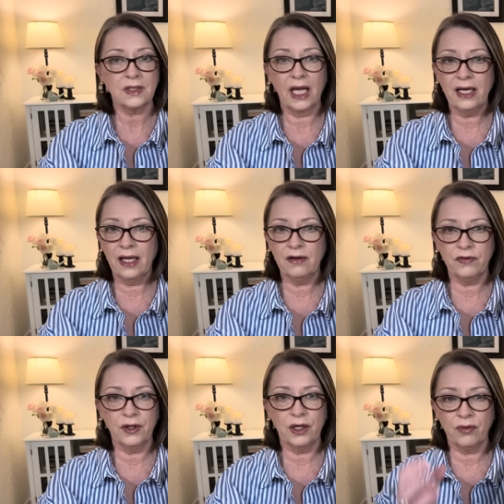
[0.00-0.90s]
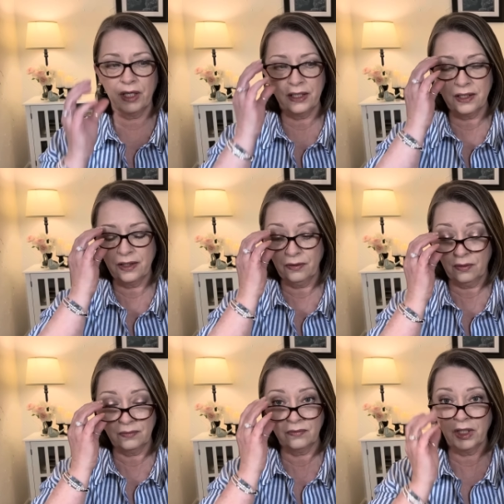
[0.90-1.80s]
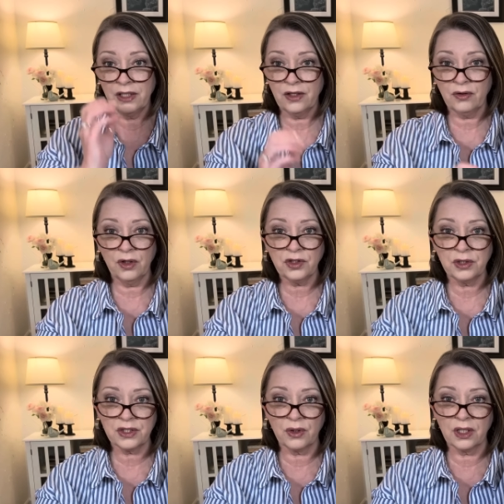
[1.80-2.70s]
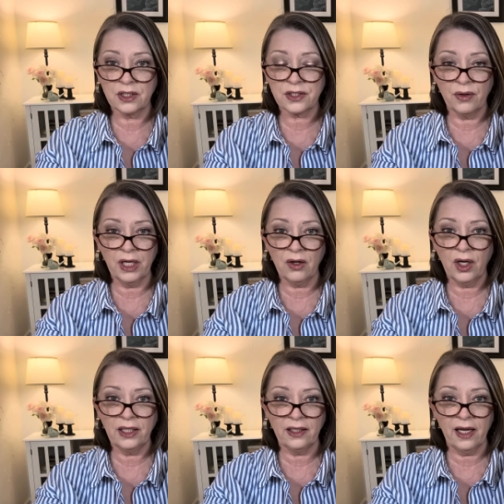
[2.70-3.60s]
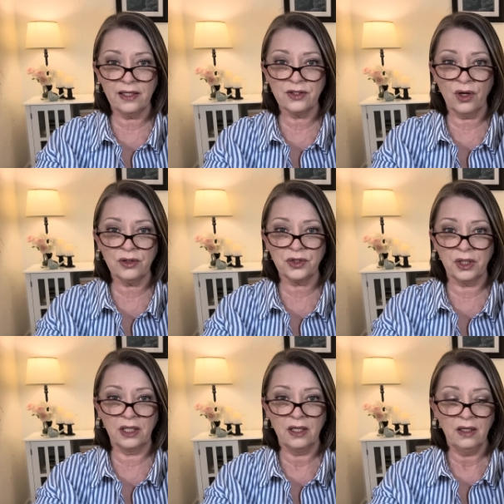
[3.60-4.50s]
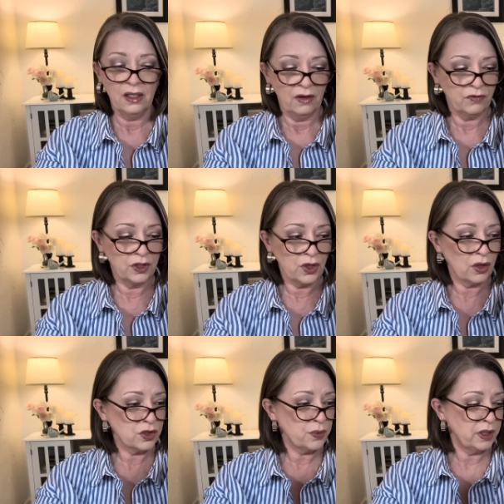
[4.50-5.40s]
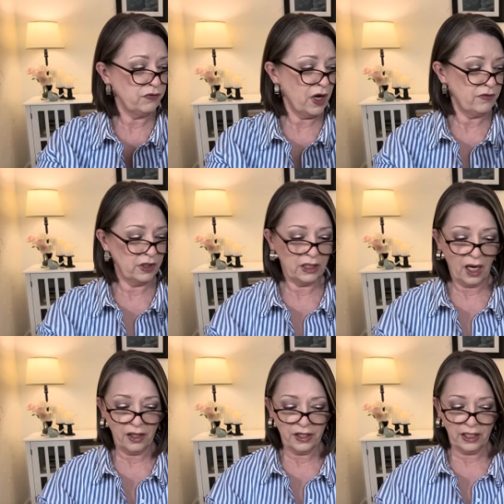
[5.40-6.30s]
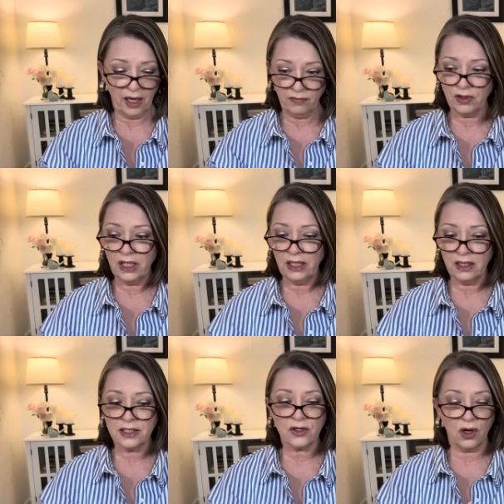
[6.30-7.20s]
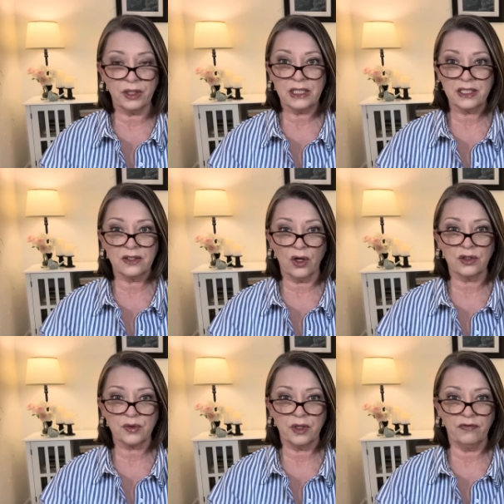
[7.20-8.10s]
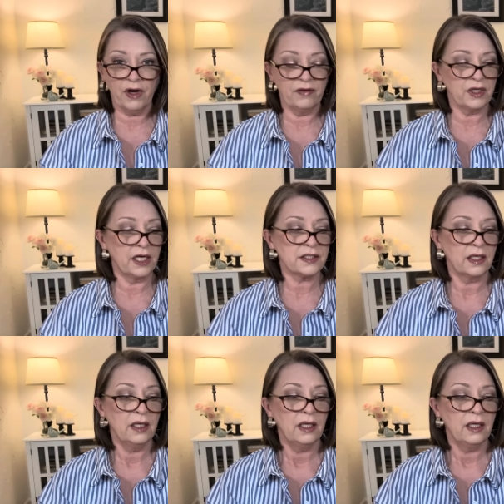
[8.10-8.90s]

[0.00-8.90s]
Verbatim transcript: and I didn't feel like running to the running to the grocery store, so I got it at Dollar Tree for $1.25. And I think everything in this haul is $1.25, guys.